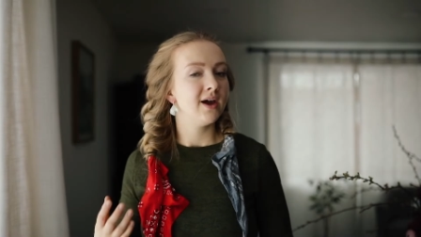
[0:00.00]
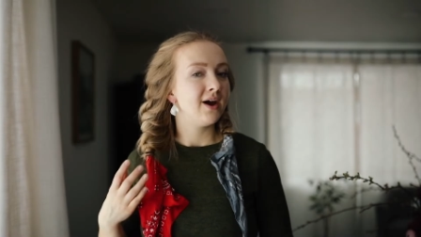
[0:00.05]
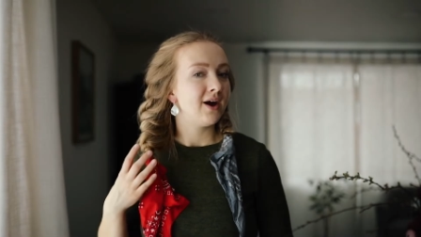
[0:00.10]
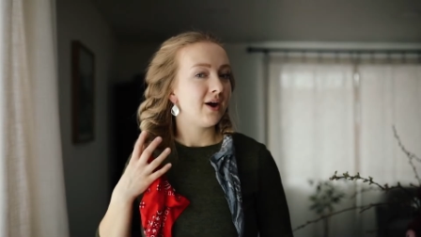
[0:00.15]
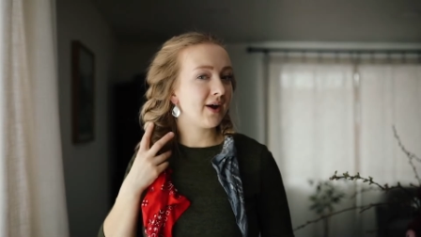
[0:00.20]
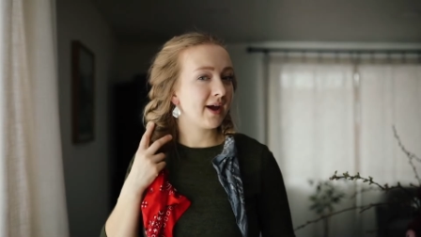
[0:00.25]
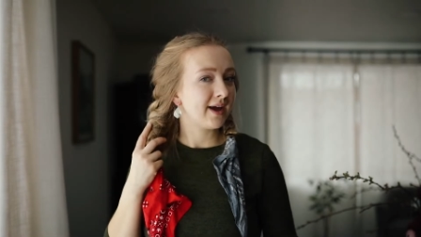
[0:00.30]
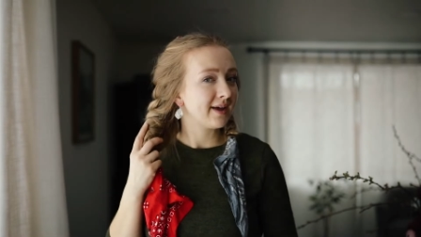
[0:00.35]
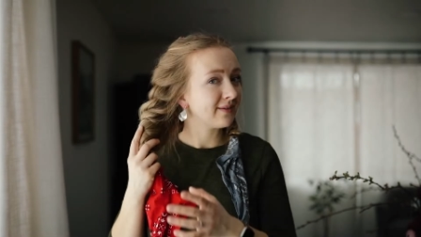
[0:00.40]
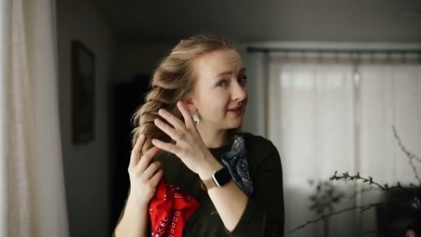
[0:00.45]

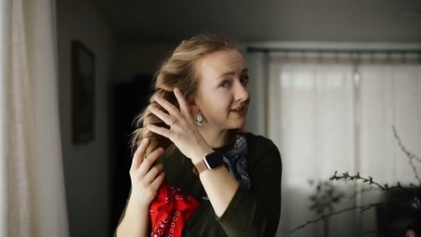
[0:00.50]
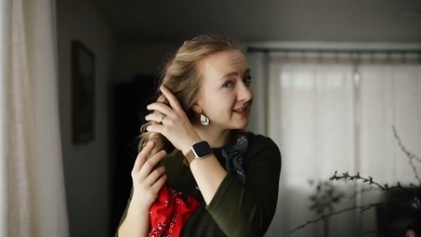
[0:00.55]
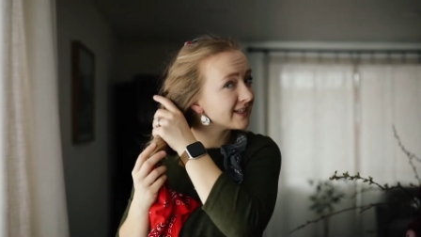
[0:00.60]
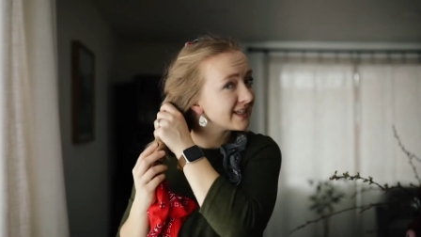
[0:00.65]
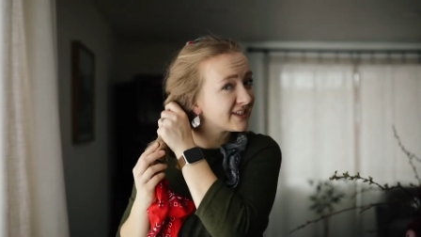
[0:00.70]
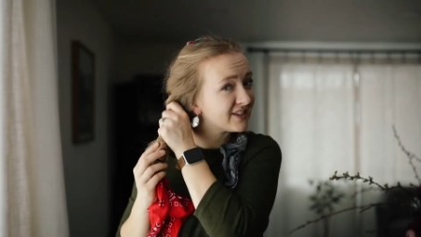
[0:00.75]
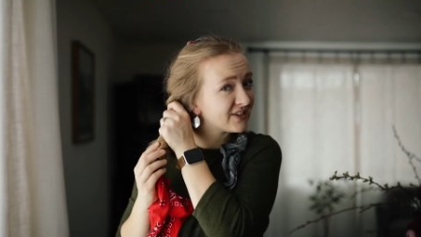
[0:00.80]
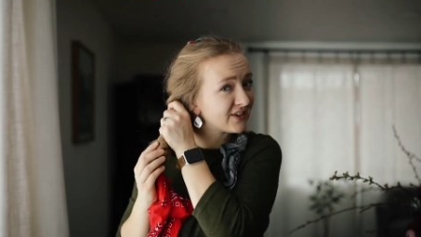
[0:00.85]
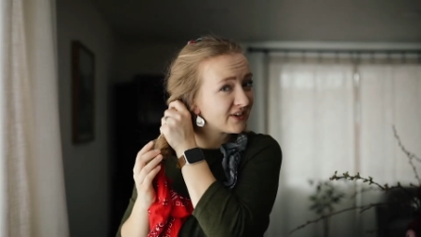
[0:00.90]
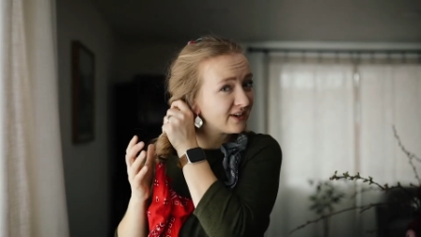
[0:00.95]
Okay, let's
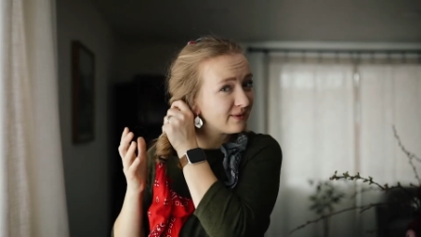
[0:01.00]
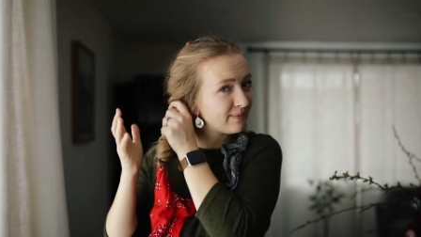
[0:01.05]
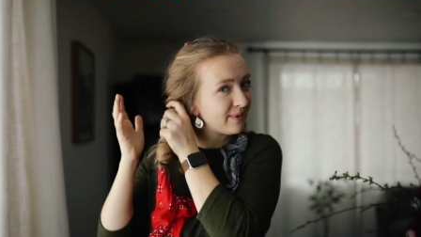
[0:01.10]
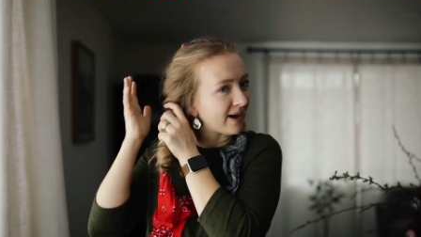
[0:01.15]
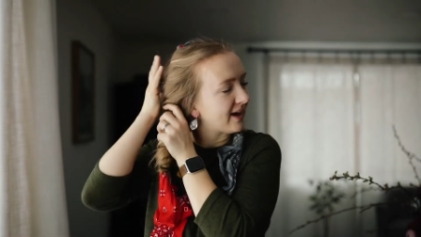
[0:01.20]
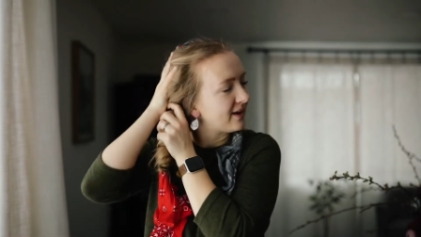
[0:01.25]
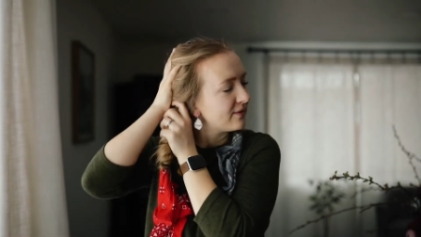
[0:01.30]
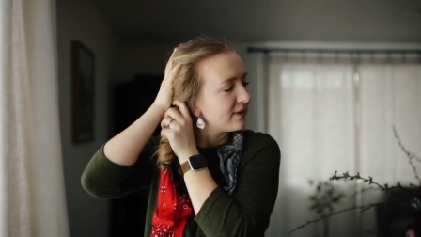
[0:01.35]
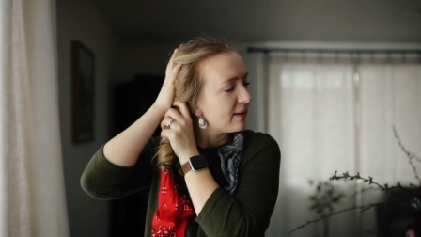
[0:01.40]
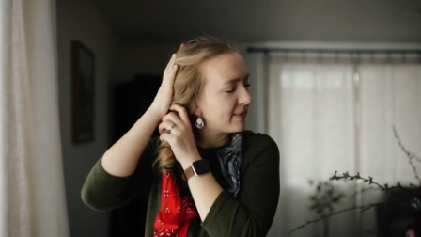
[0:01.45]
get started
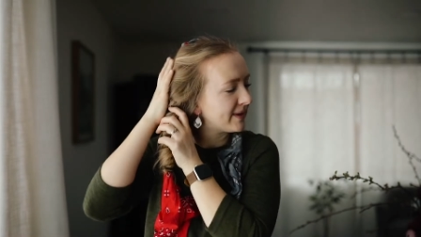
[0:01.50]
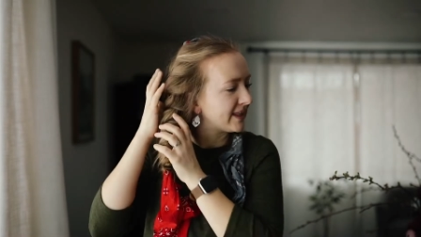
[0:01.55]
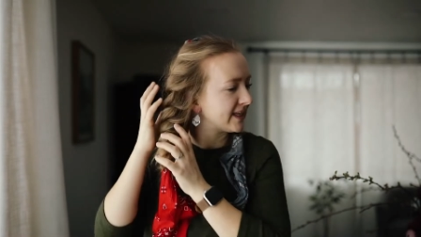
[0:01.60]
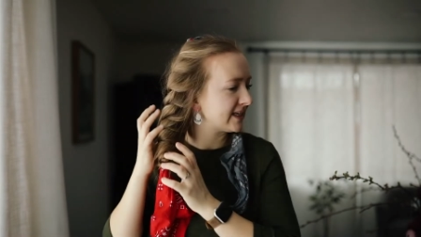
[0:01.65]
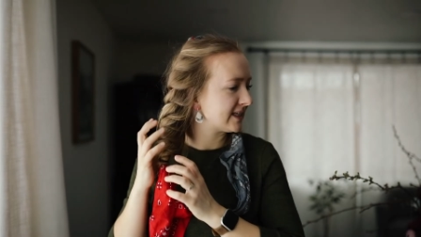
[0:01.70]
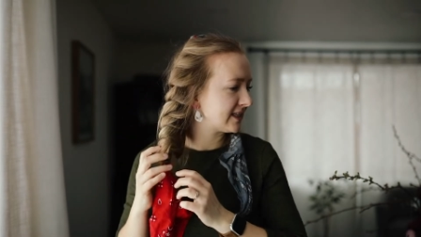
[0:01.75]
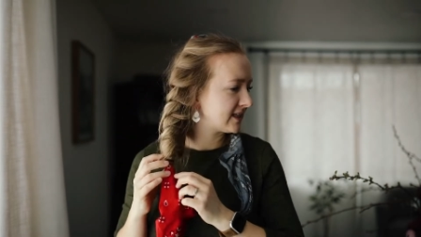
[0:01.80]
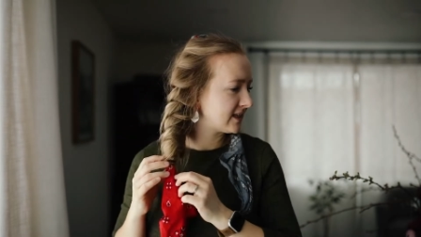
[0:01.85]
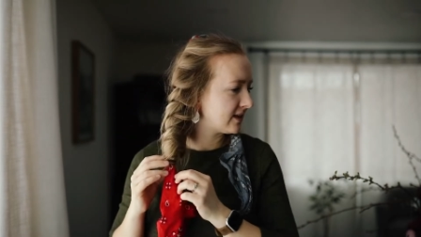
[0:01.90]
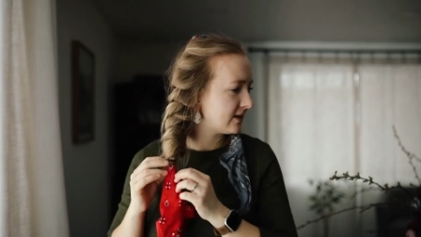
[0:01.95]
by unwrapping
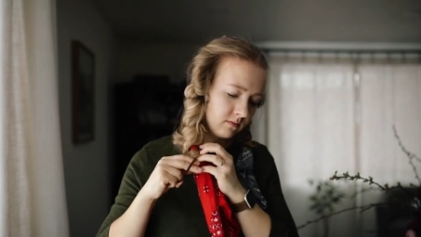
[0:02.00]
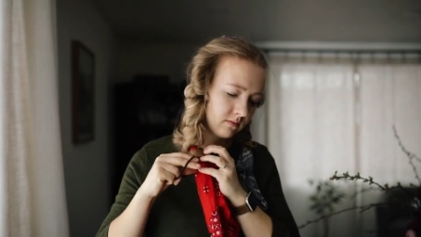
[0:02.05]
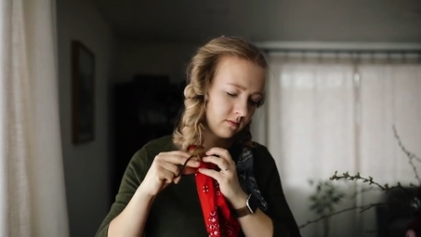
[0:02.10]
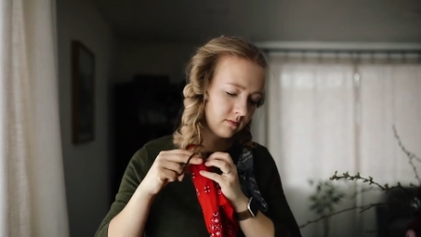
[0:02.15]
this.